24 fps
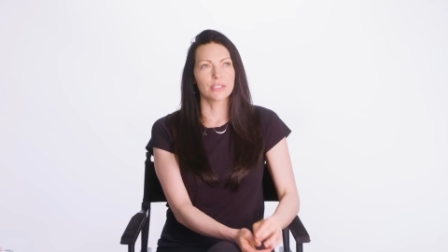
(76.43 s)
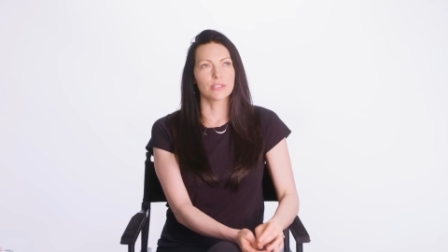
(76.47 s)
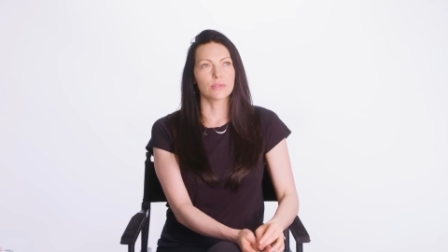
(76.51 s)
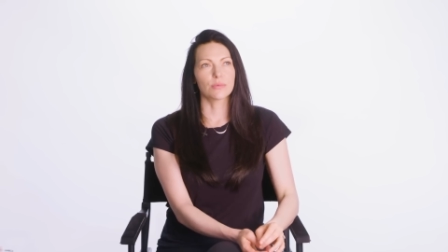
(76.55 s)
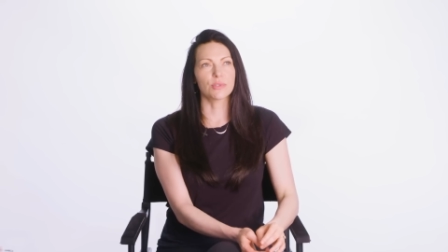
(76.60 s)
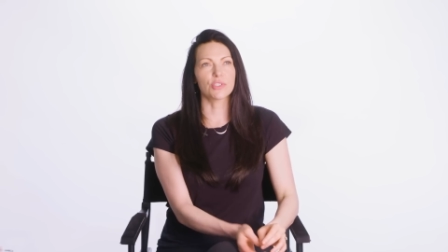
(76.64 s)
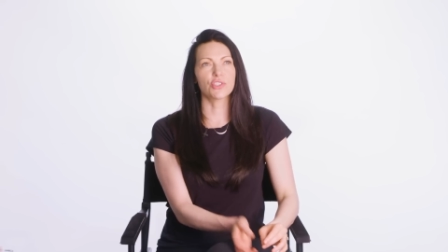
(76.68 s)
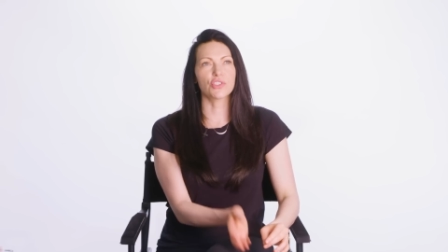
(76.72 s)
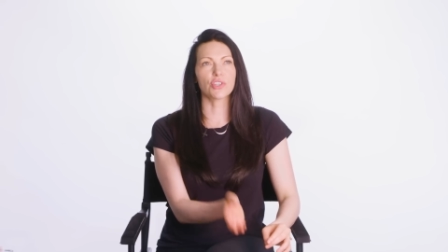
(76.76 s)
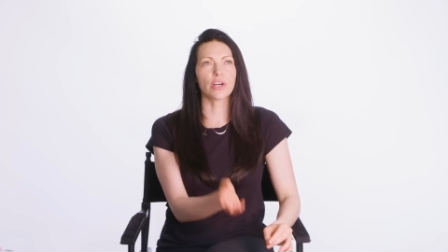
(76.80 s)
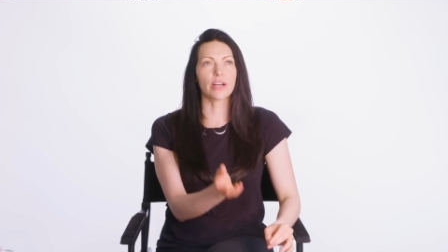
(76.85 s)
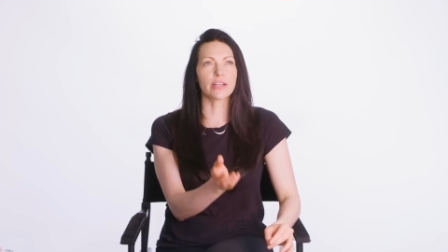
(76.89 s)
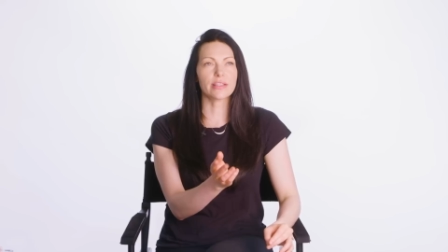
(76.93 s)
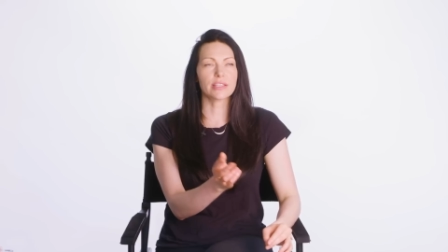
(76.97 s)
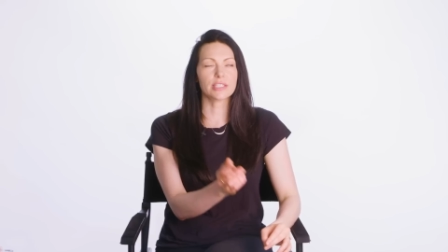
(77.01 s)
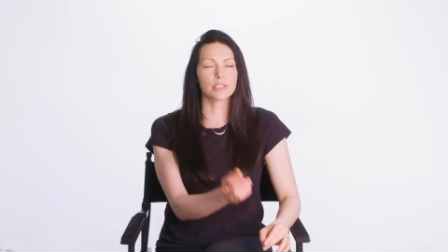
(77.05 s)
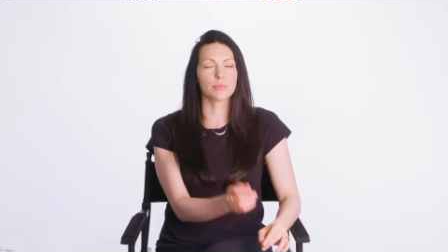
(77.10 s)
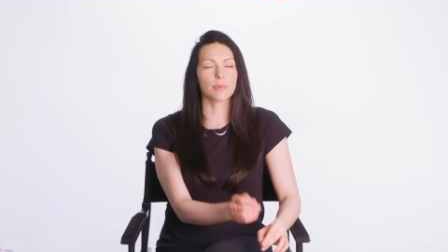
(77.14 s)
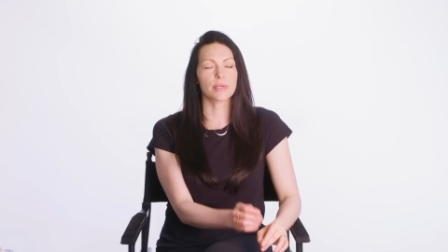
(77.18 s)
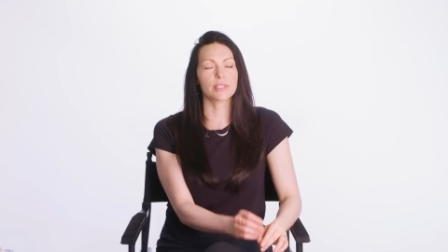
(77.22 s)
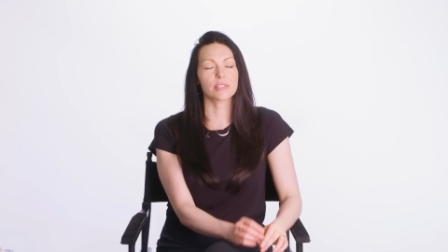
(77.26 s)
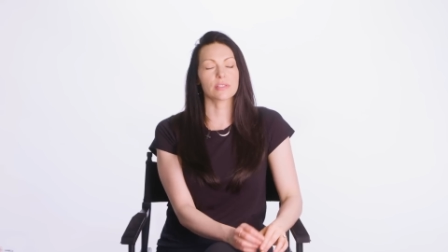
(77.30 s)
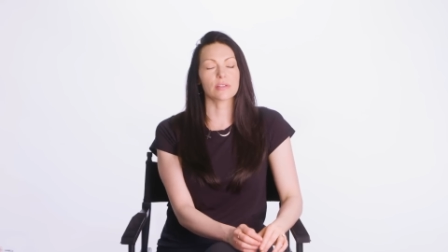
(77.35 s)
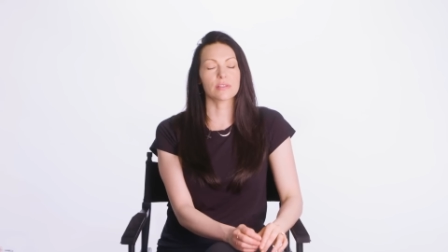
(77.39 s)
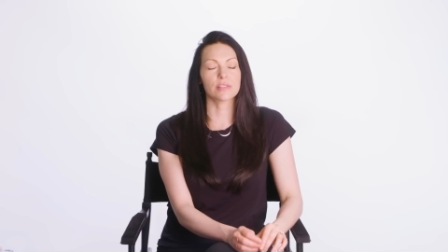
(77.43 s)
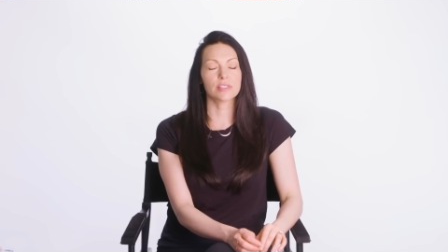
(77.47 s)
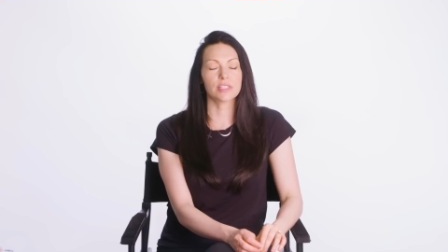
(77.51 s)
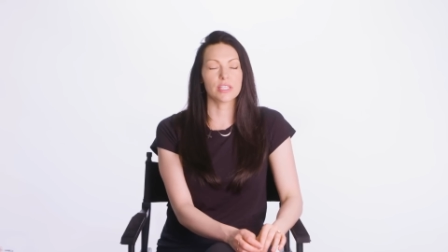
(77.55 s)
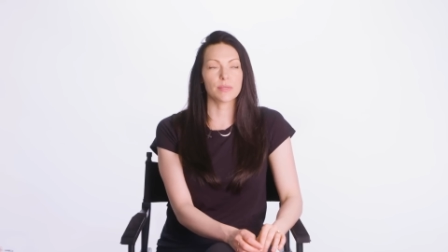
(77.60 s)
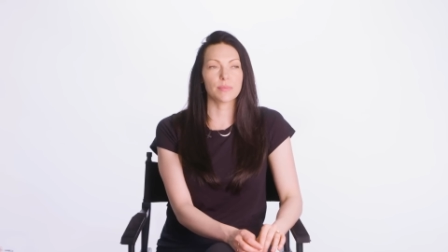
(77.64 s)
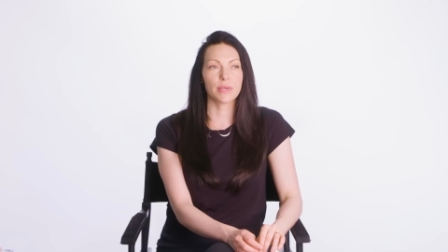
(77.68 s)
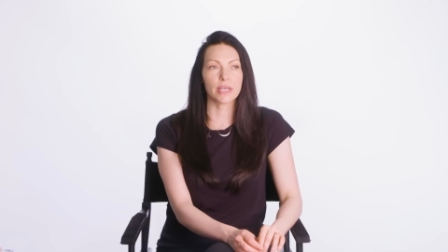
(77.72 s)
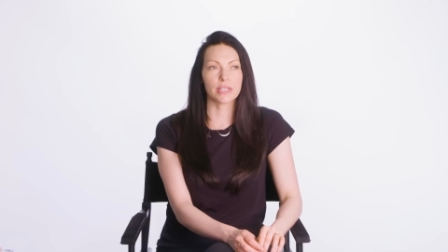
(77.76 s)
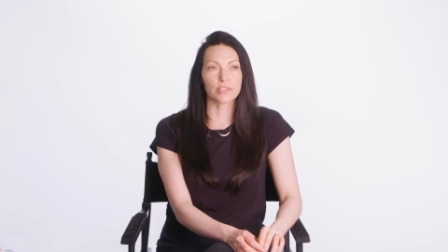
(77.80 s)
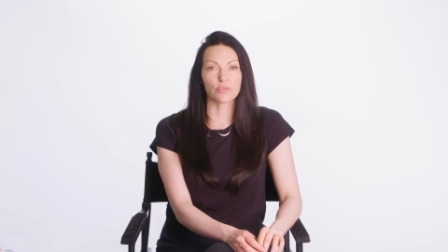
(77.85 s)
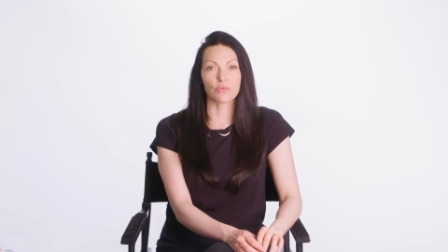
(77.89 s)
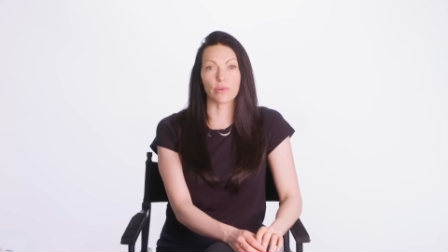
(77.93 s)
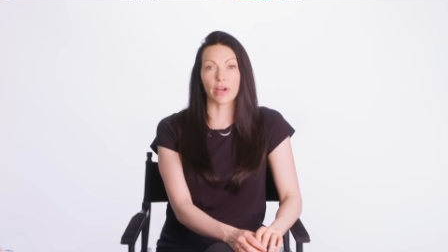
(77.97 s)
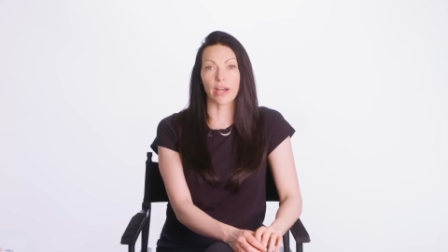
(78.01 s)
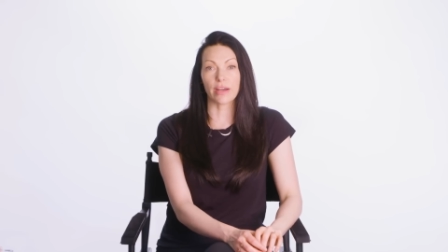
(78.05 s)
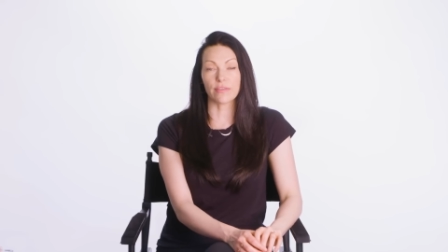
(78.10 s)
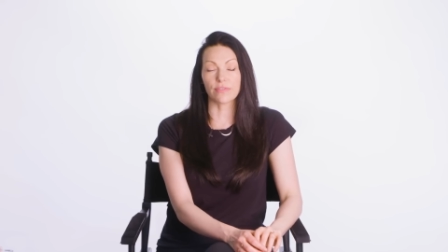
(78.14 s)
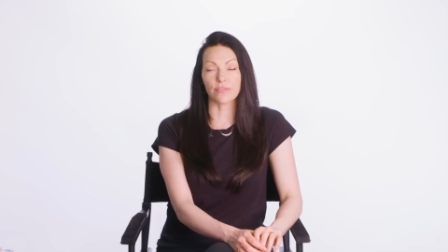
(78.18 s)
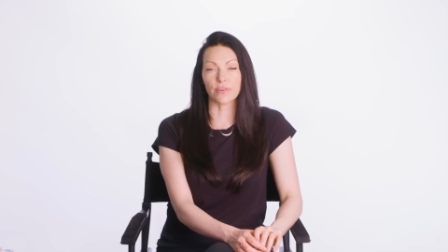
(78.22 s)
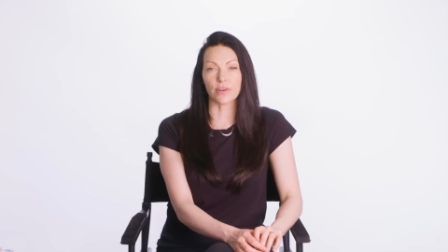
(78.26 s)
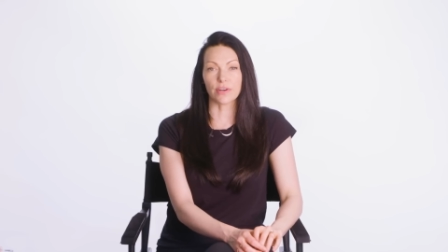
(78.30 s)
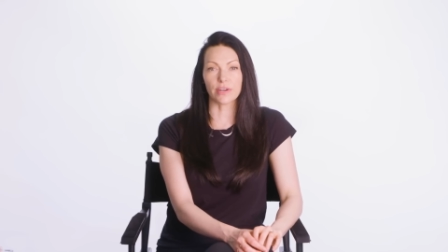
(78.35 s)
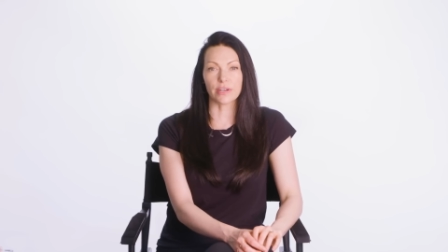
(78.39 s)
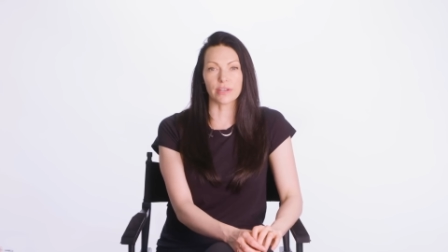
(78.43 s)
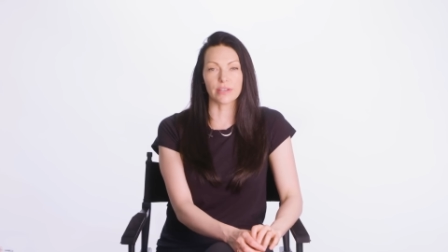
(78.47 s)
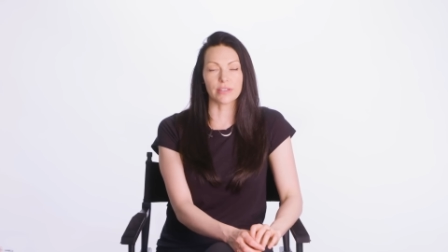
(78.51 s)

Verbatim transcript: We shot at this place called CBS Radford